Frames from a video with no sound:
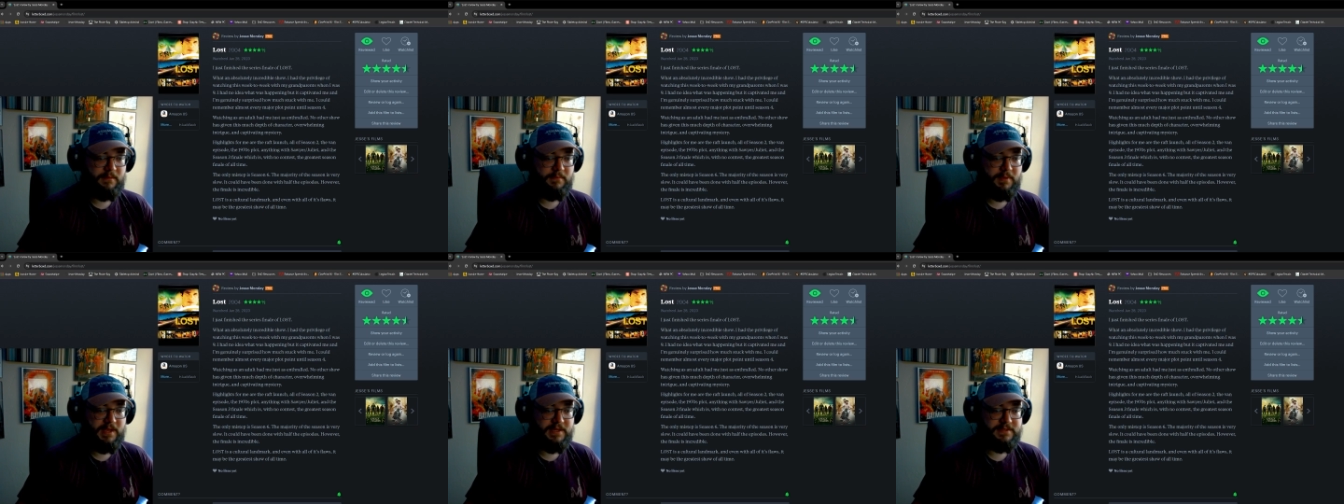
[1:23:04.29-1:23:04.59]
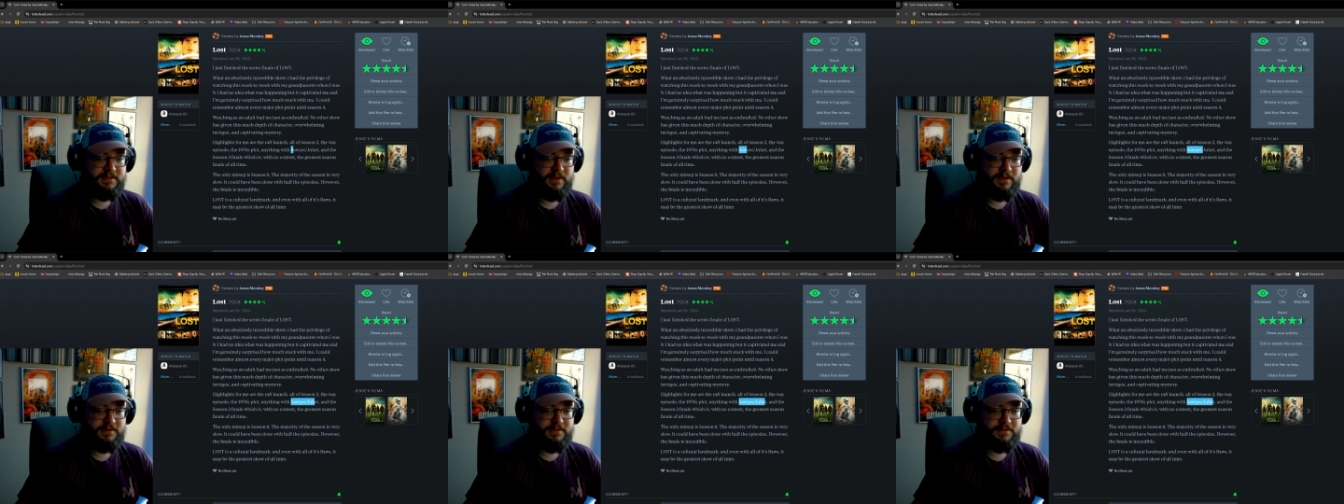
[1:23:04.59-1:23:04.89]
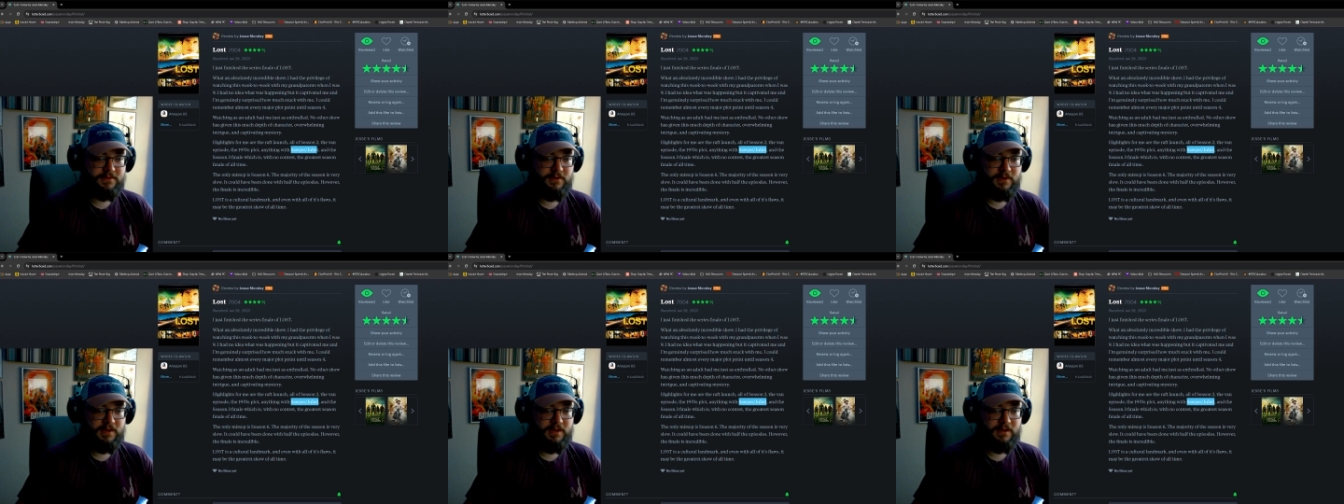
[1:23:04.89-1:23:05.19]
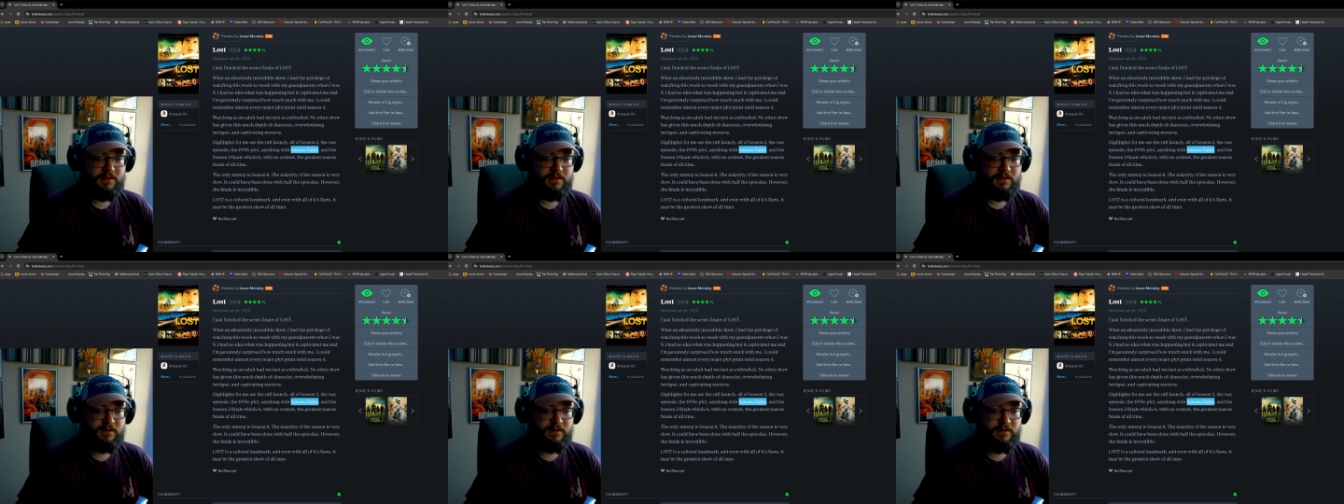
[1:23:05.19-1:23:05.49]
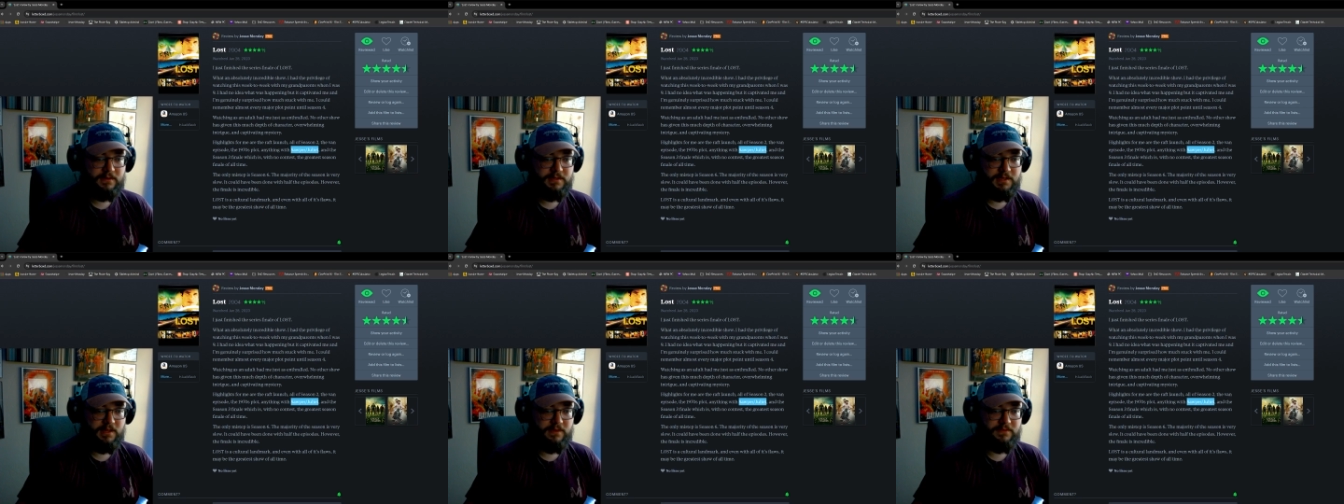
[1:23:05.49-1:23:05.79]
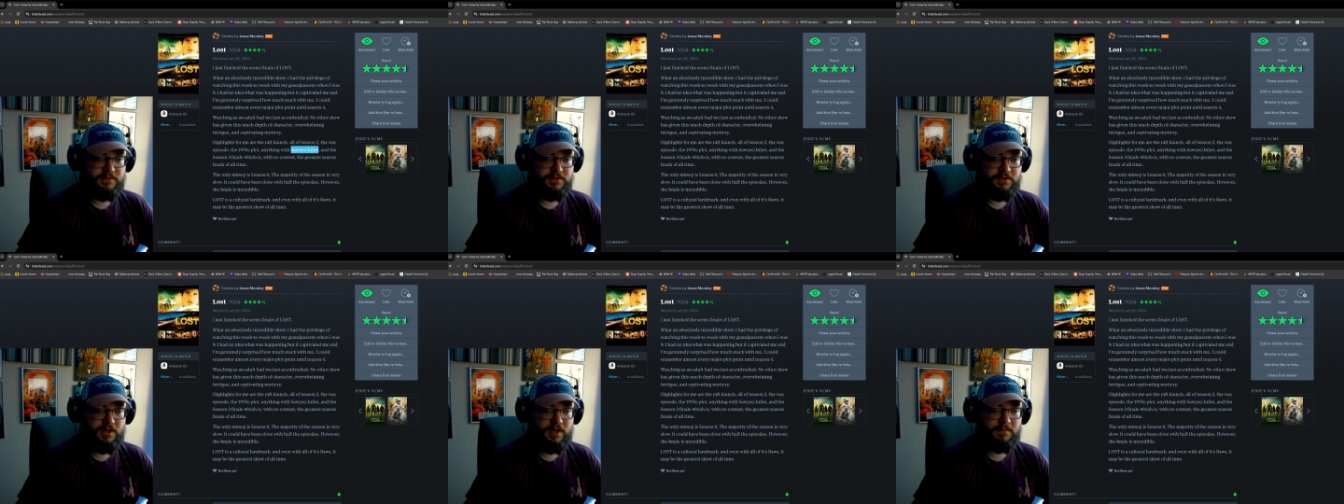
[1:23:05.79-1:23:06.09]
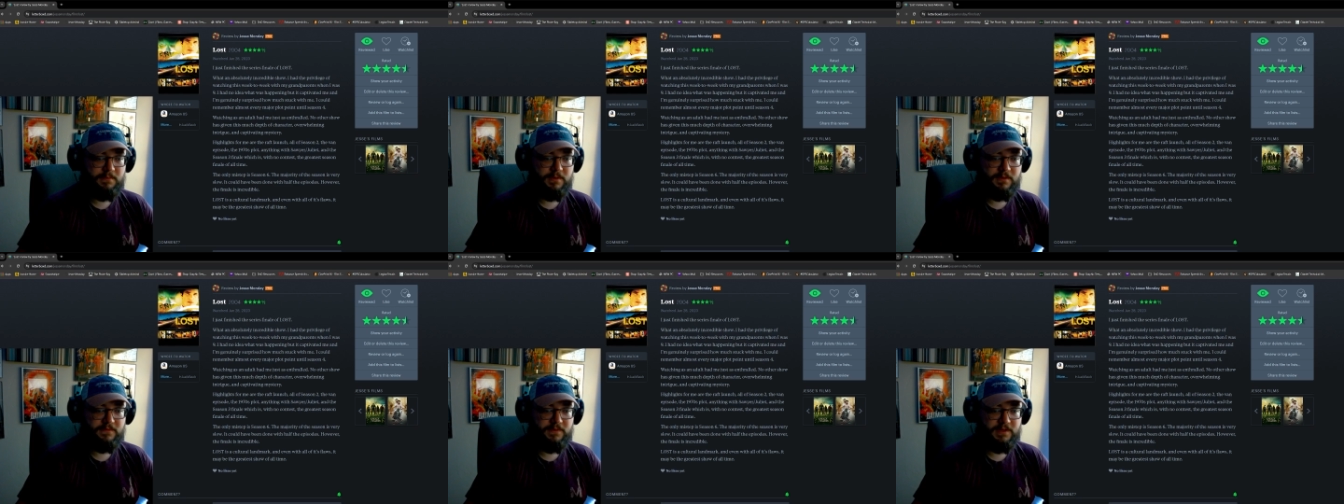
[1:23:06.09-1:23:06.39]
best on-screen television
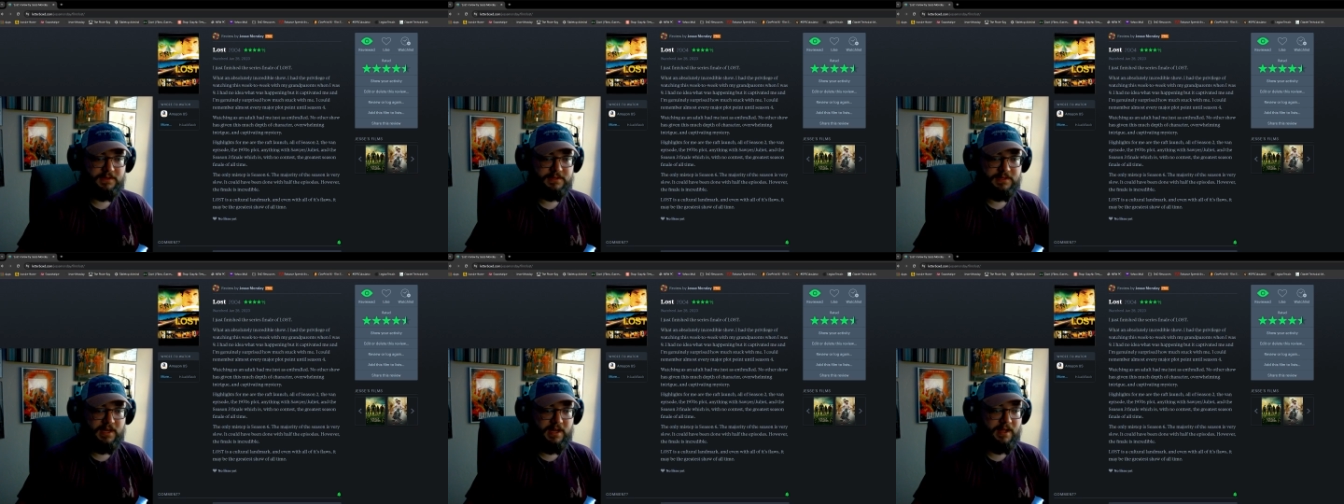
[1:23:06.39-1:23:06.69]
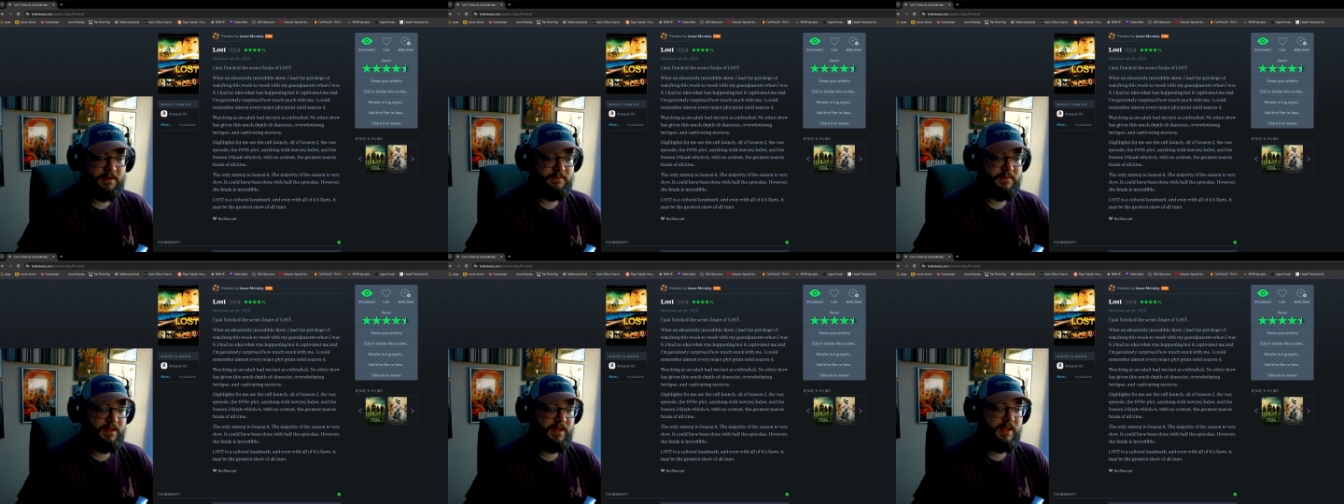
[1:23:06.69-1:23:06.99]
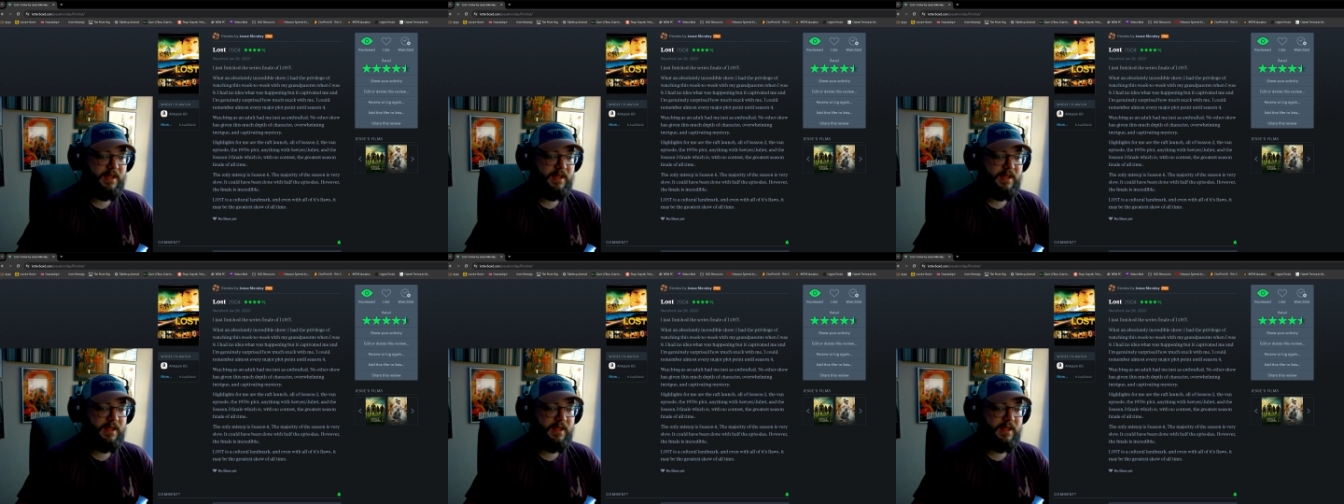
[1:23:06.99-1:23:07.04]
couple of all time,